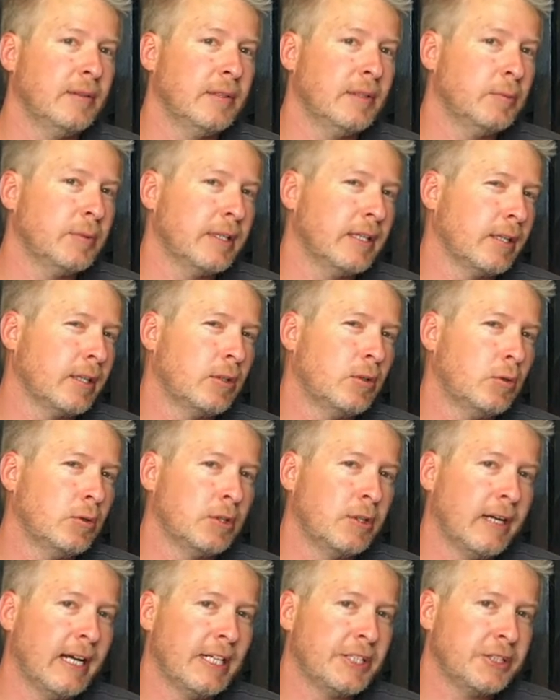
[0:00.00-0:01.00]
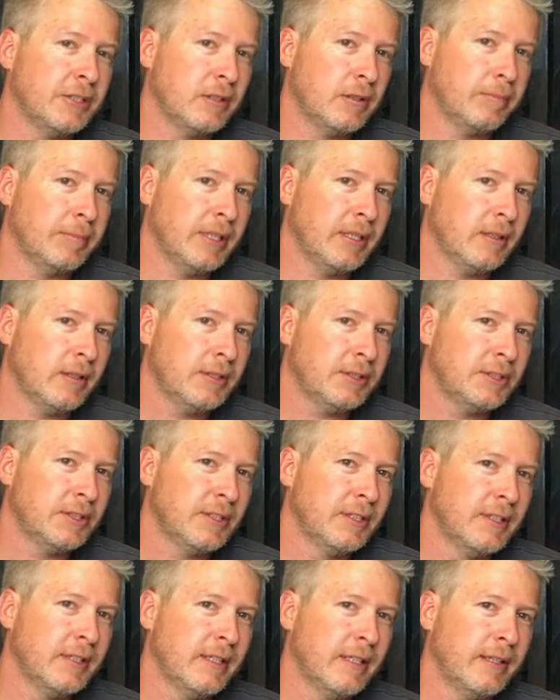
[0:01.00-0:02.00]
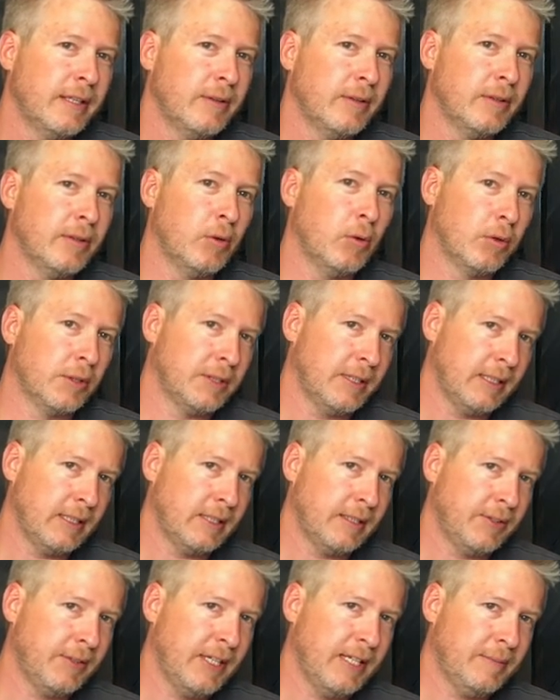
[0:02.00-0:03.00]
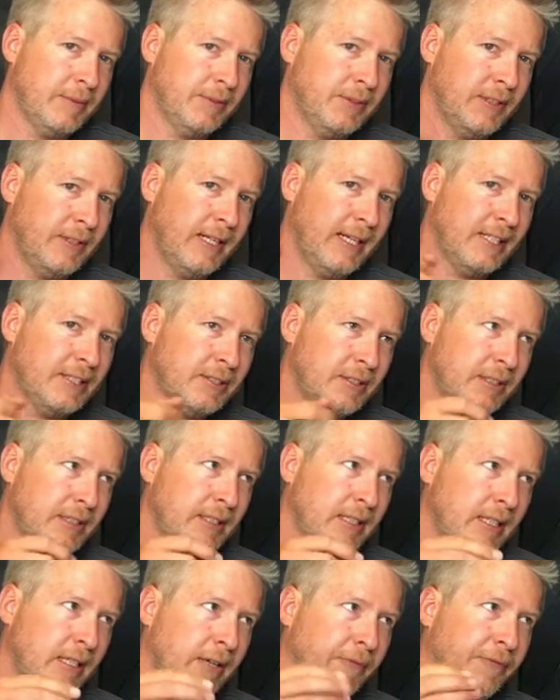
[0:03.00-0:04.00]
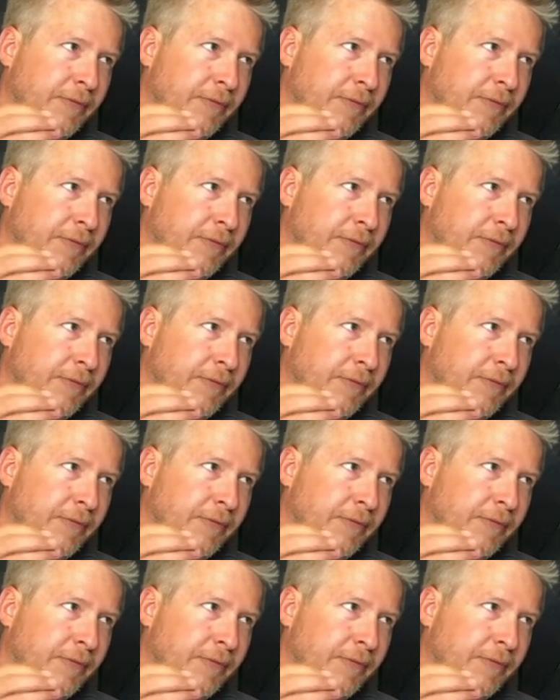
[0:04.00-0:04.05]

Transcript: and then when they were cold crashing their beers, or taking samples, they'd actually